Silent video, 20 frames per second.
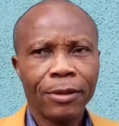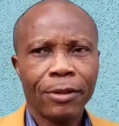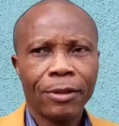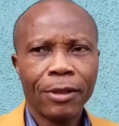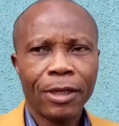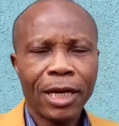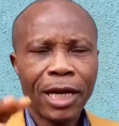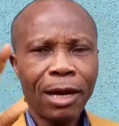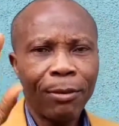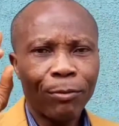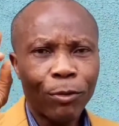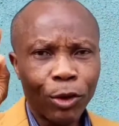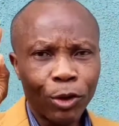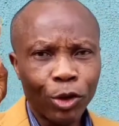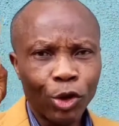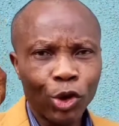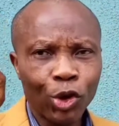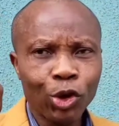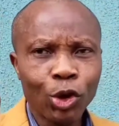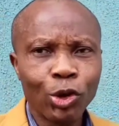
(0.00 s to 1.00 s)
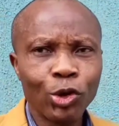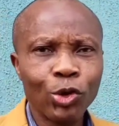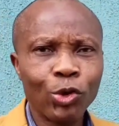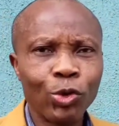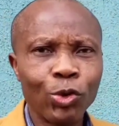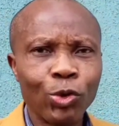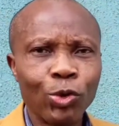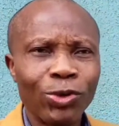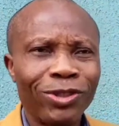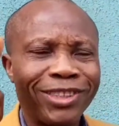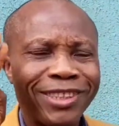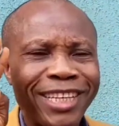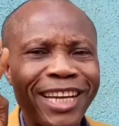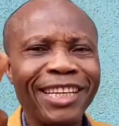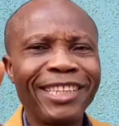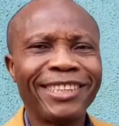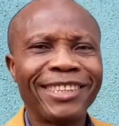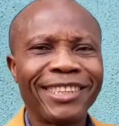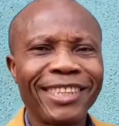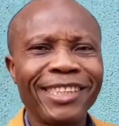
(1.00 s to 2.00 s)
I'm going to show you 10
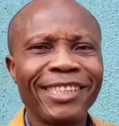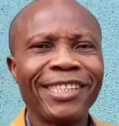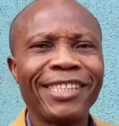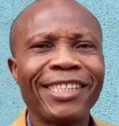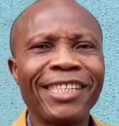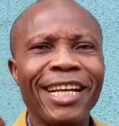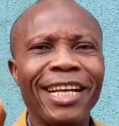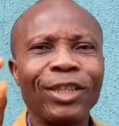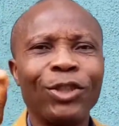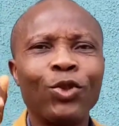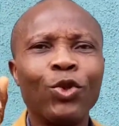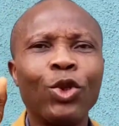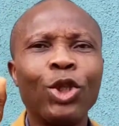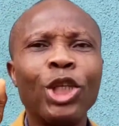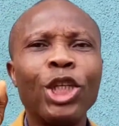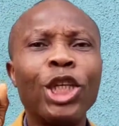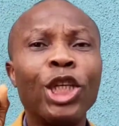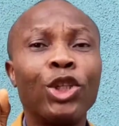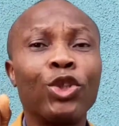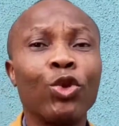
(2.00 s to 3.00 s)
things that you need